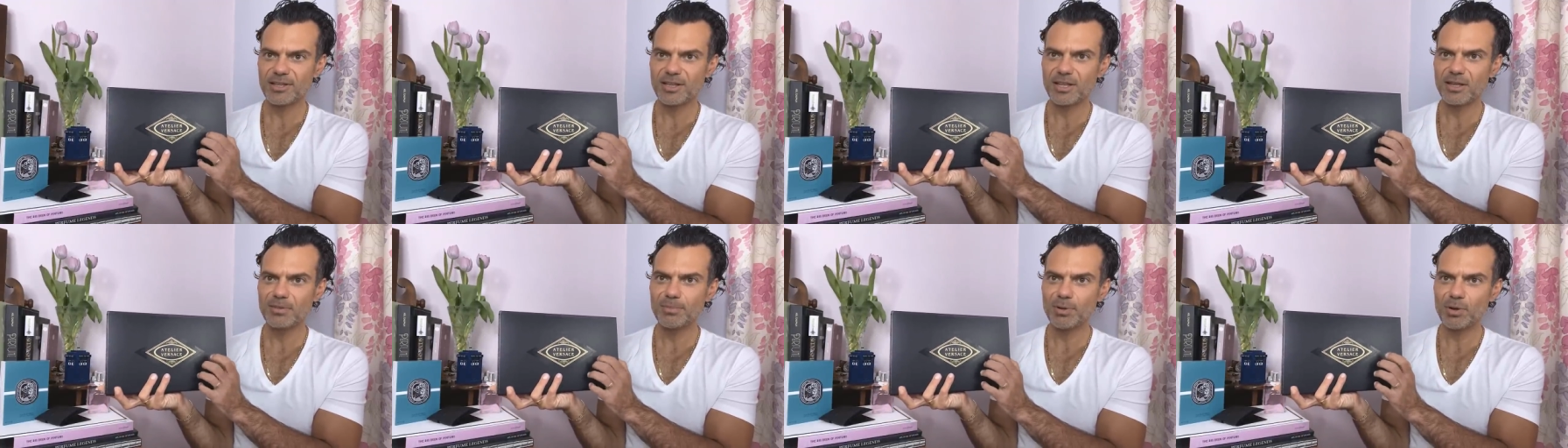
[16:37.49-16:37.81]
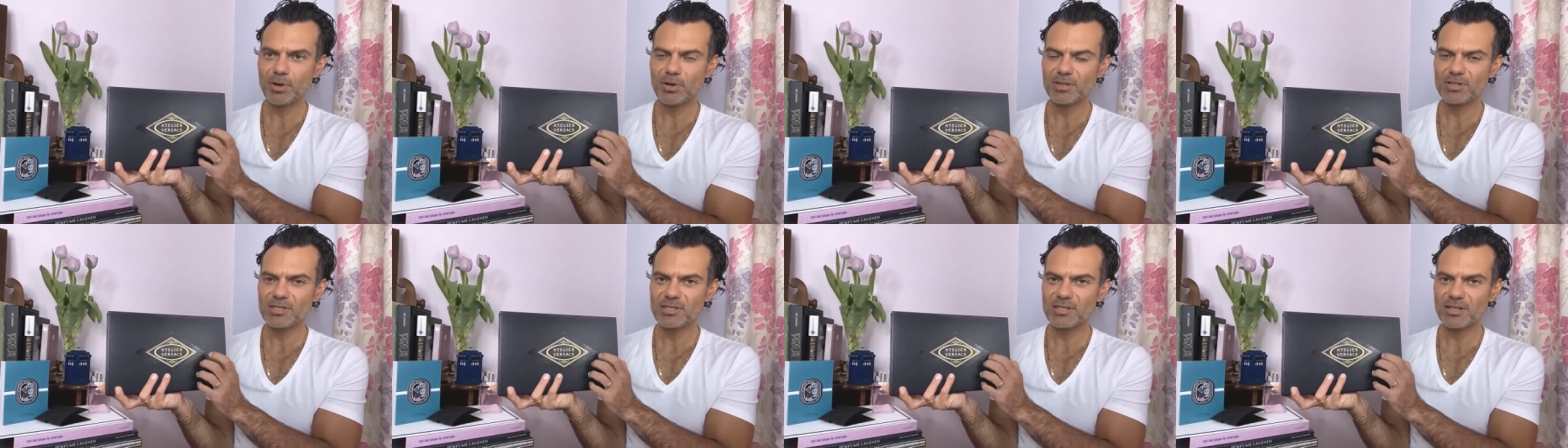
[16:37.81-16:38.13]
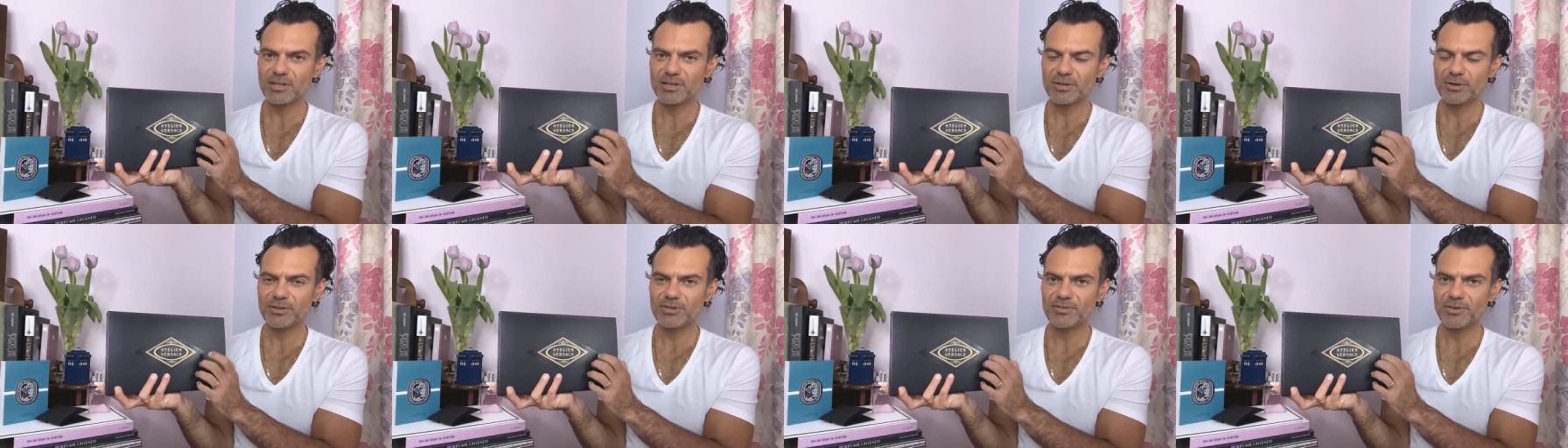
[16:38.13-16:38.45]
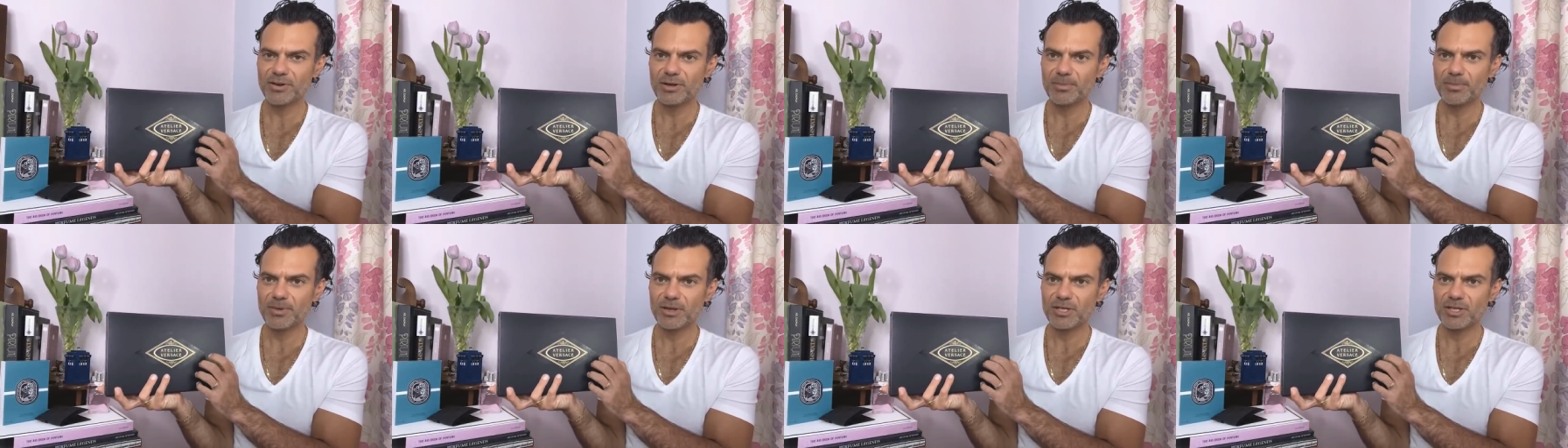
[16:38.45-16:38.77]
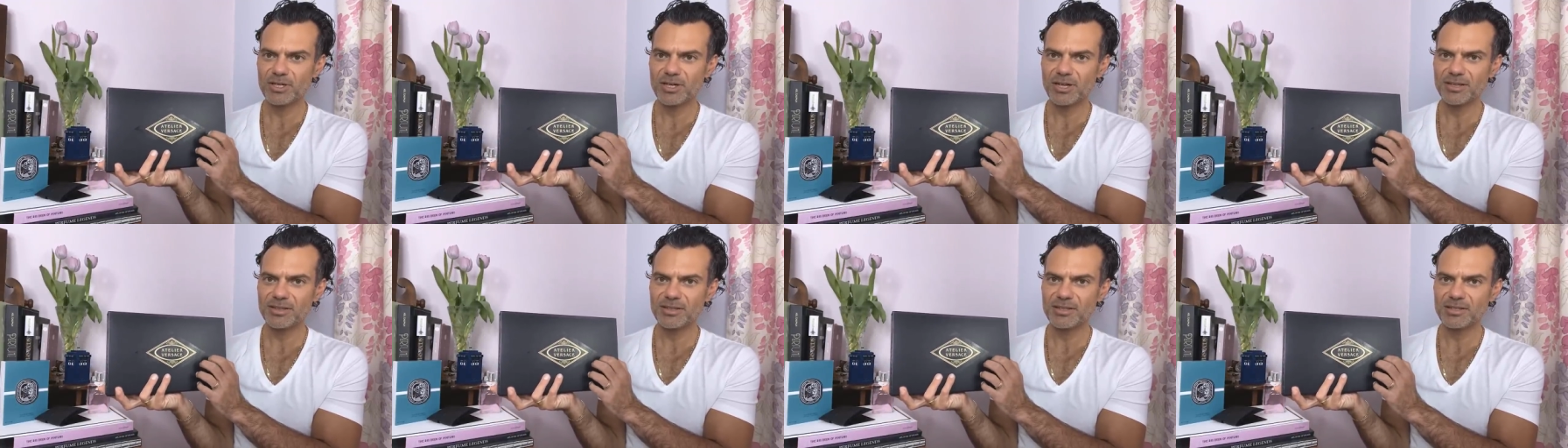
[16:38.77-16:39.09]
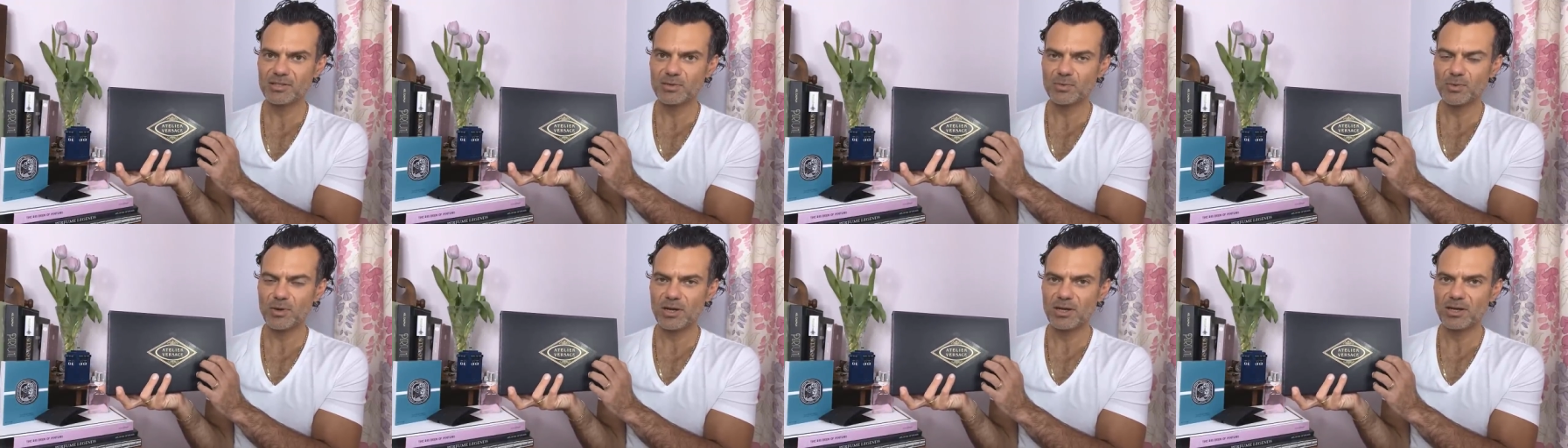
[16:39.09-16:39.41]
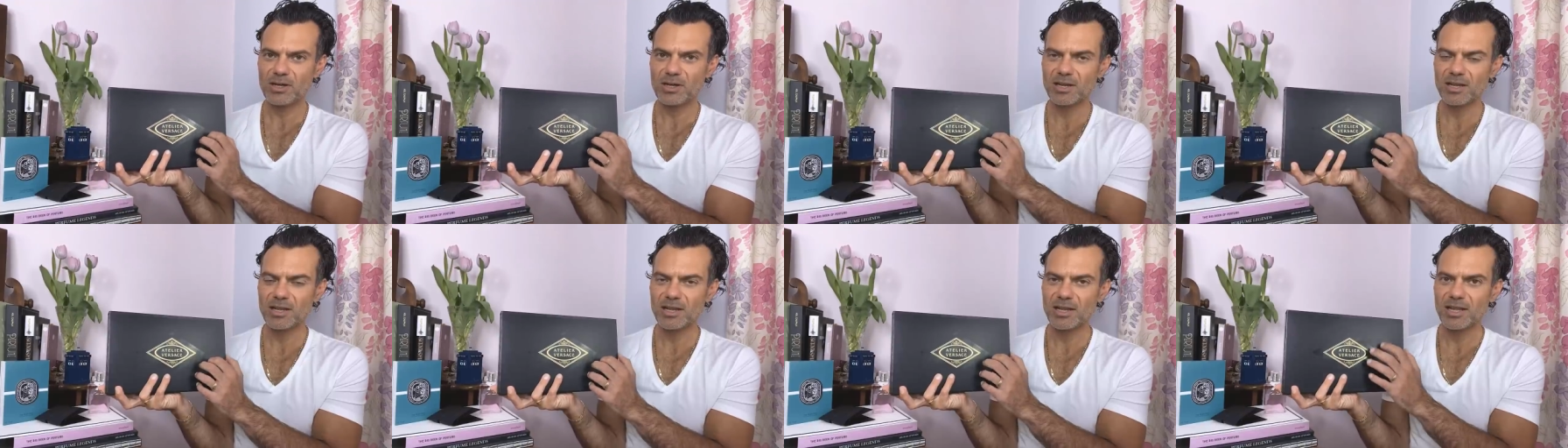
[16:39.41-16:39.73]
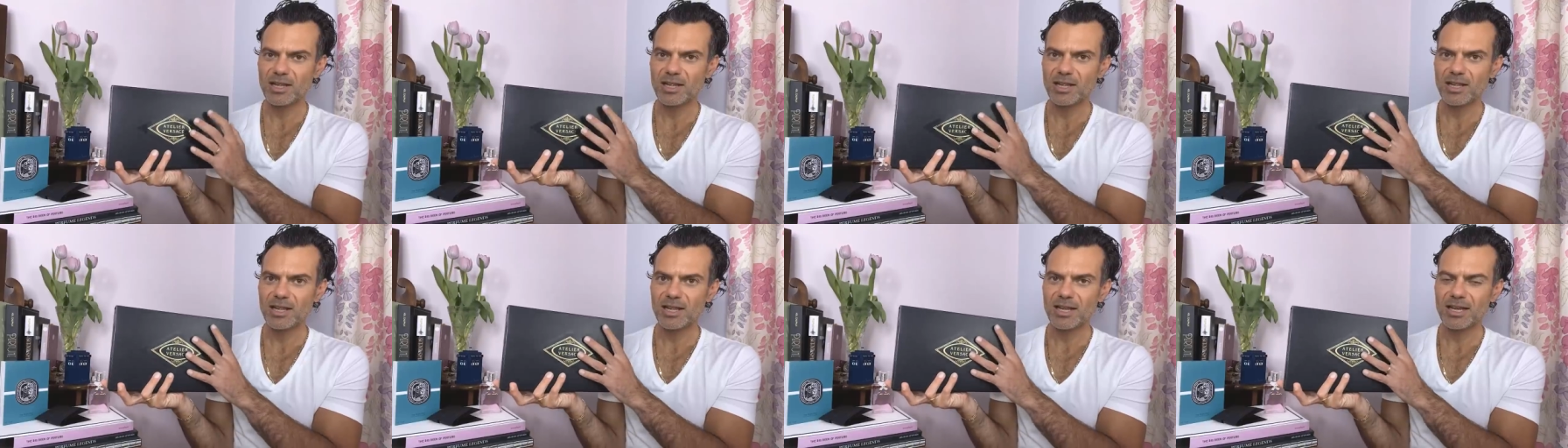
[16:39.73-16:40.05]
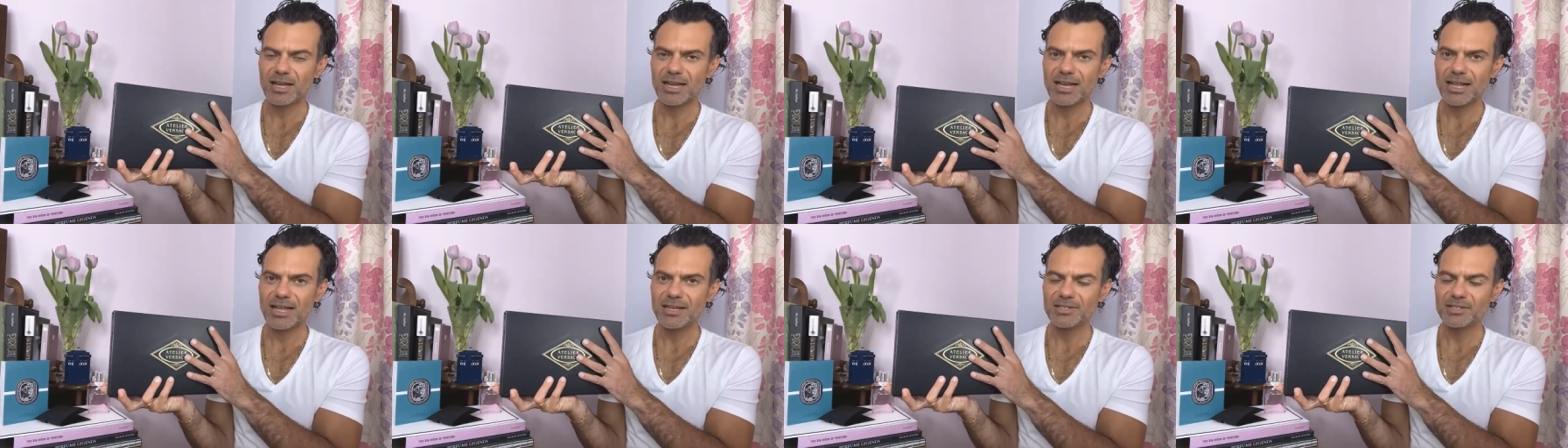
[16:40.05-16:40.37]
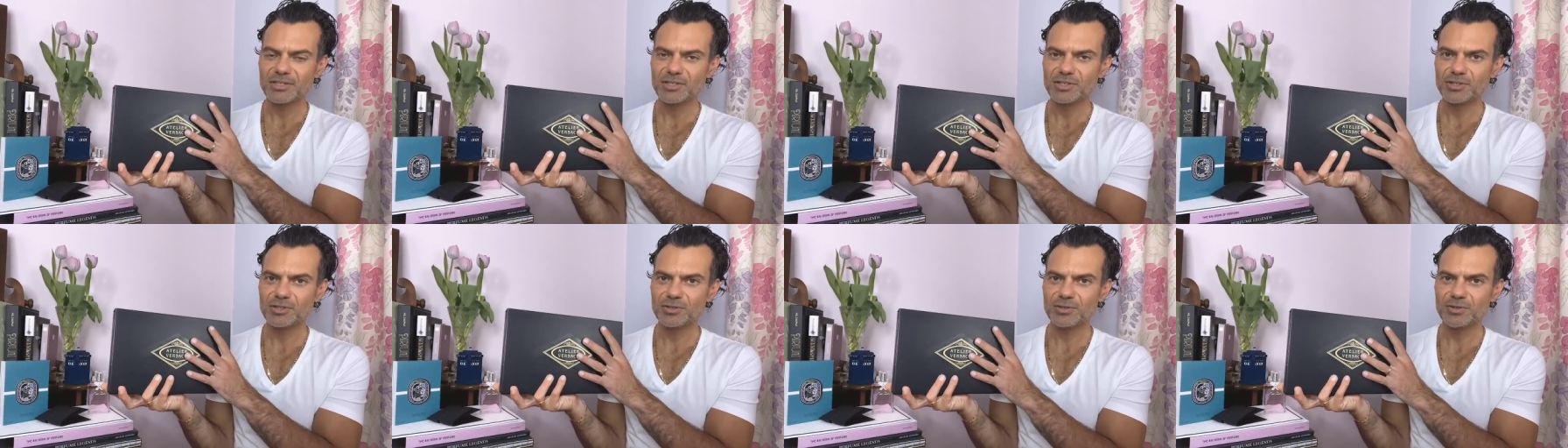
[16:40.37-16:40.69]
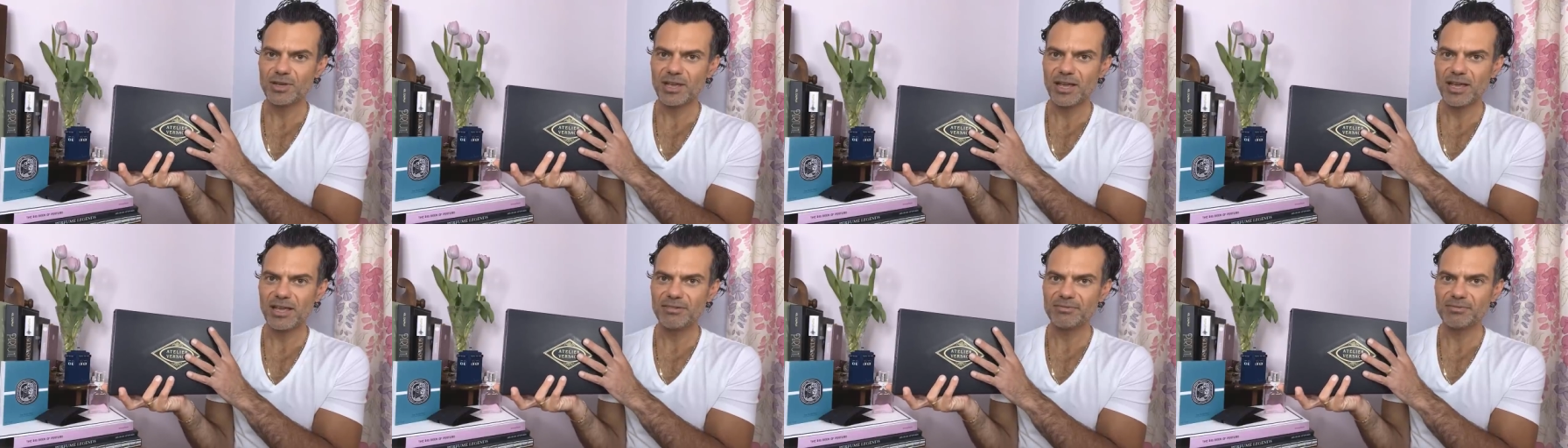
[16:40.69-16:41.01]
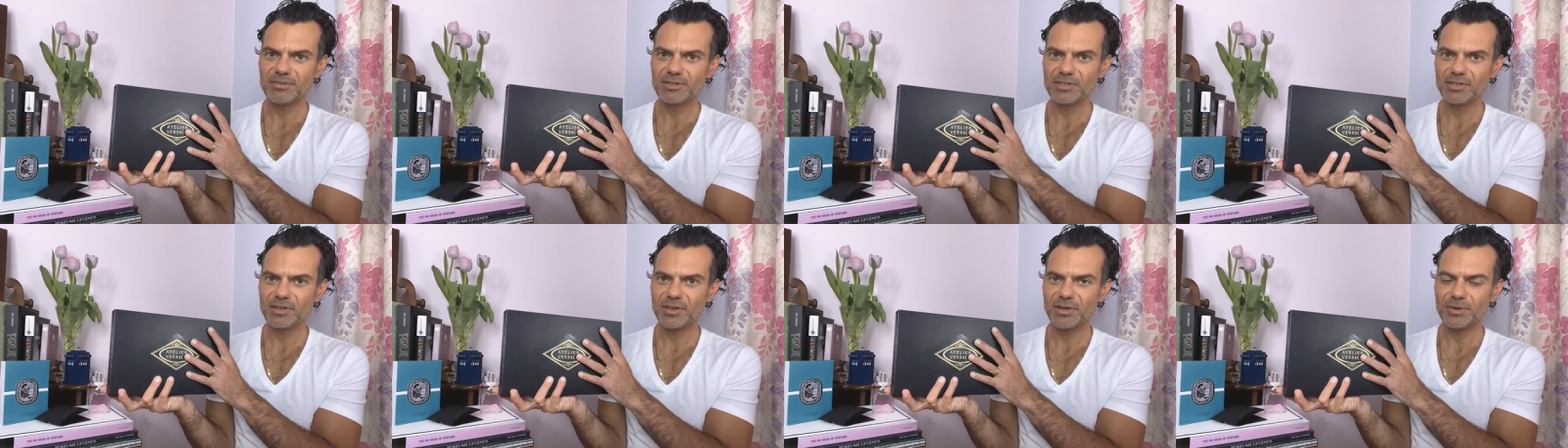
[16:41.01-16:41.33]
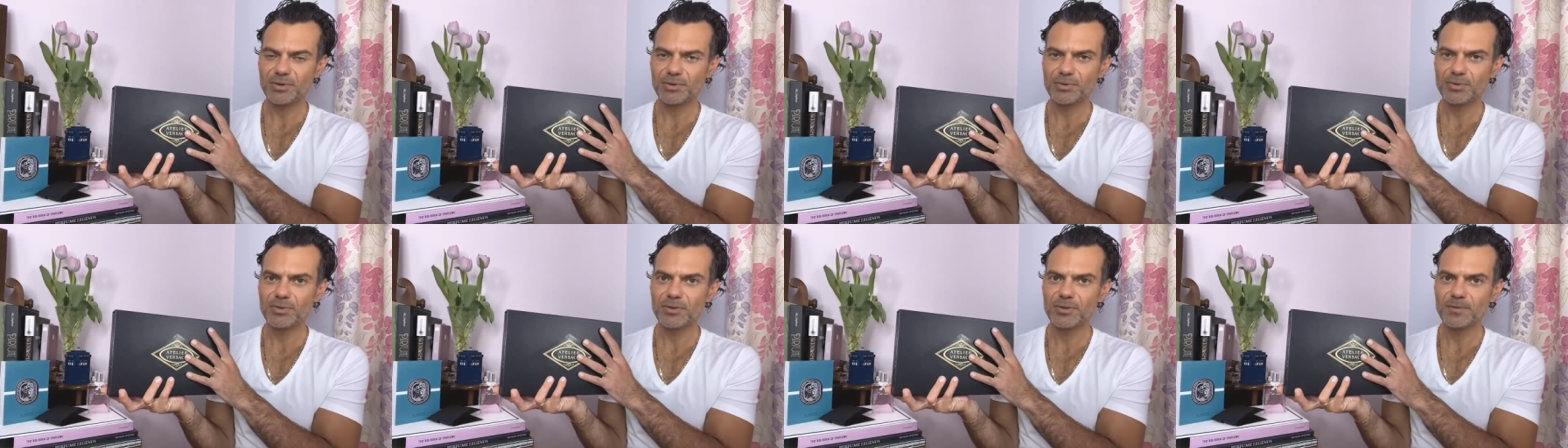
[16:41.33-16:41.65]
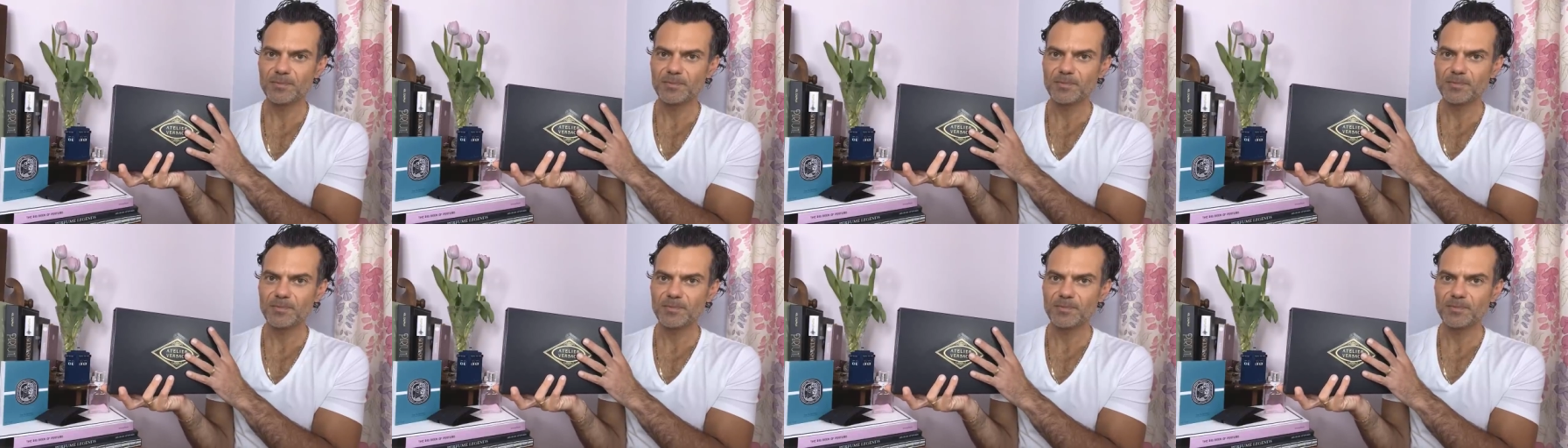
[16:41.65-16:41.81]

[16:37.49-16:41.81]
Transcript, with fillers: a box that looked very much like this one led to a video